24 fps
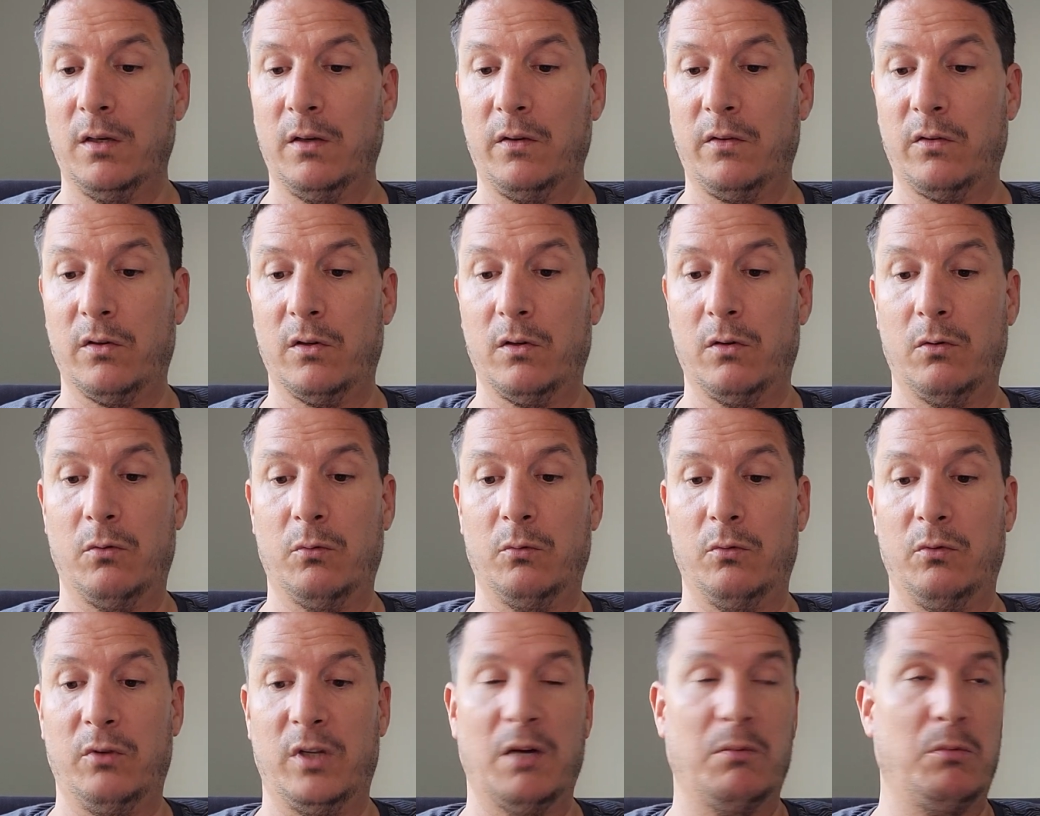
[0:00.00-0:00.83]

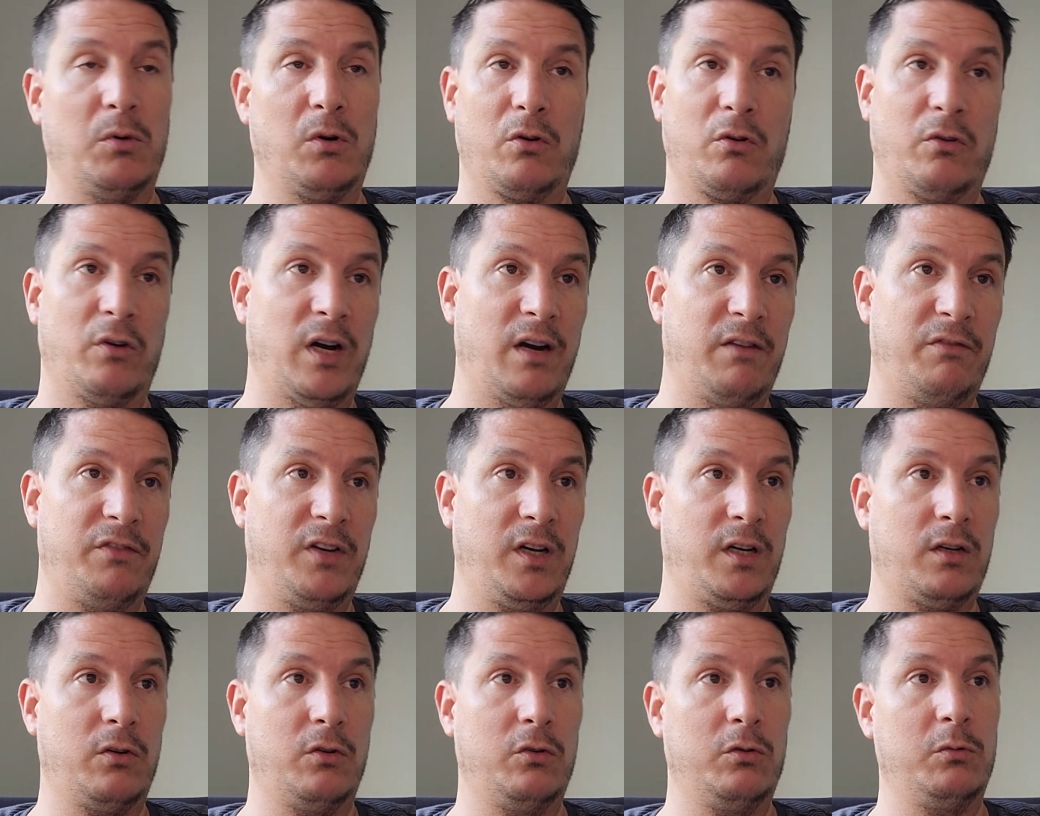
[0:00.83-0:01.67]
So demographic
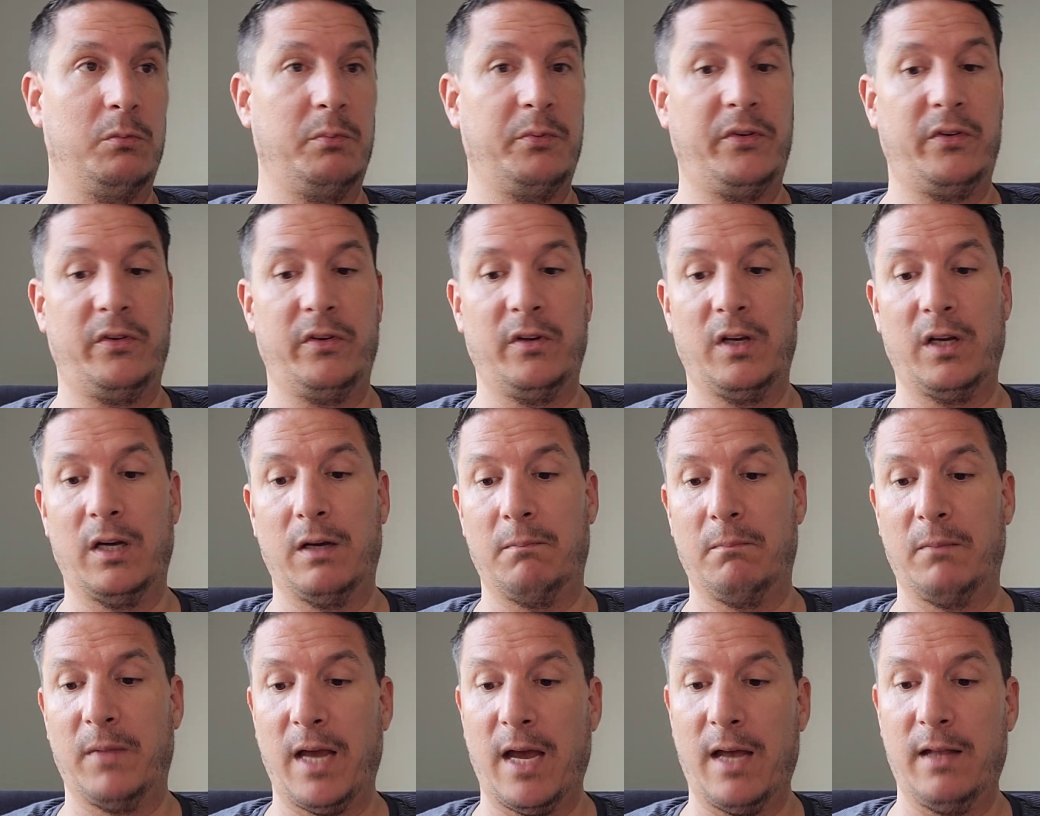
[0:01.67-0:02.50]
groups,
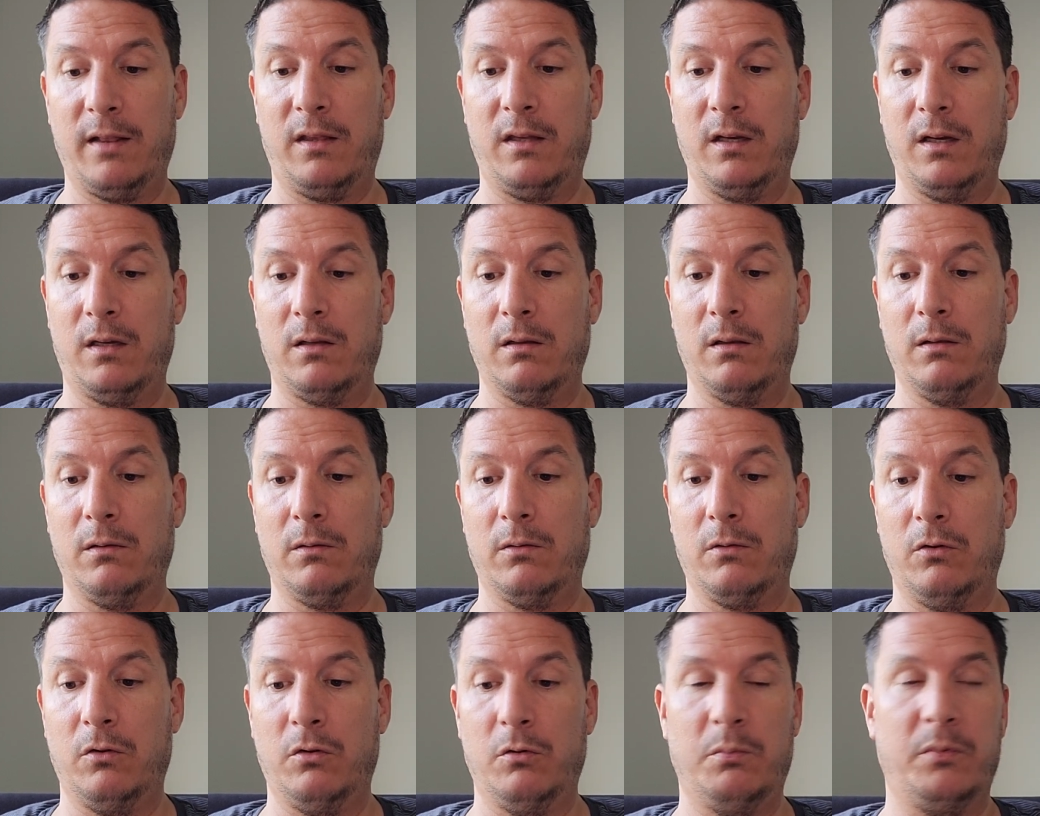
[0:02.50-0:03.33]
ethical
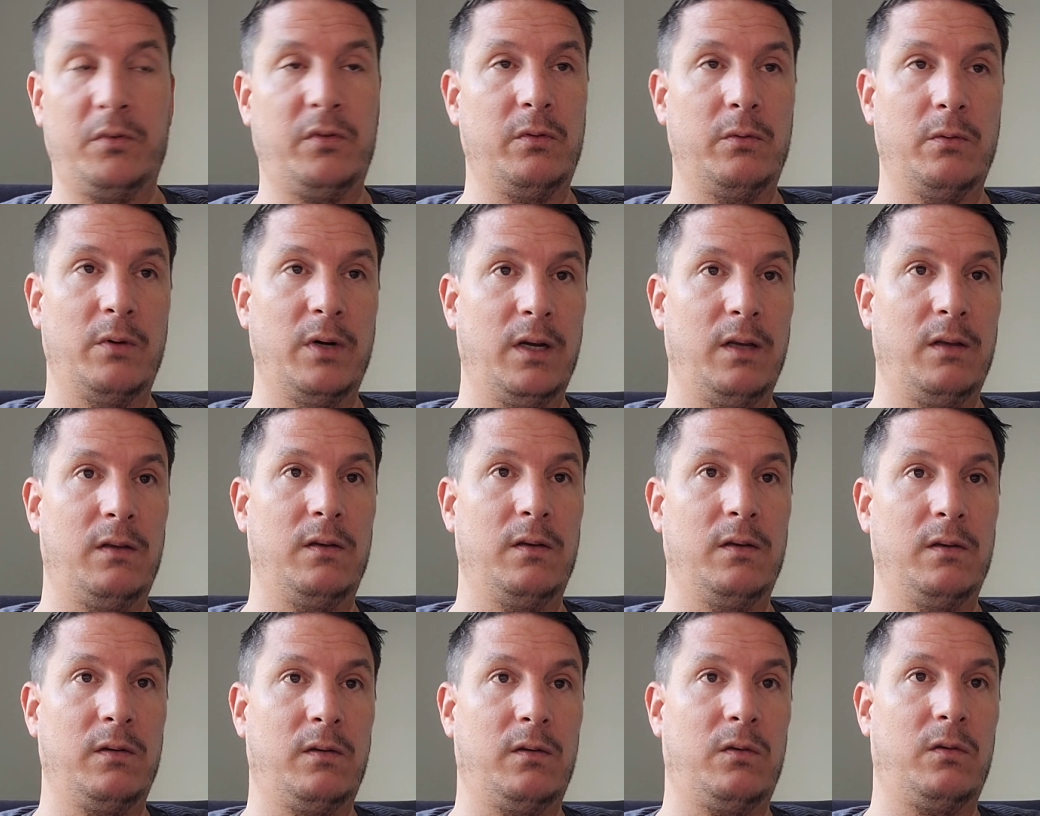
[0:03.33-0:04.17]
groups,
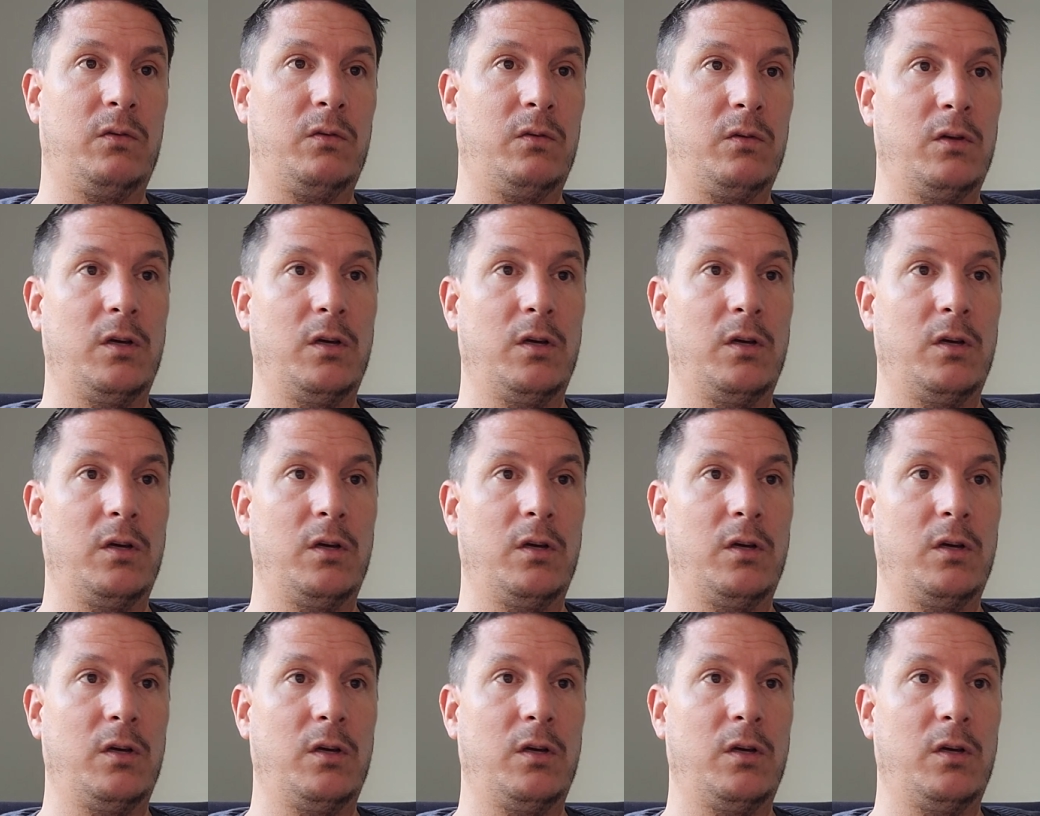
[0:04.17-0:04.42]
races.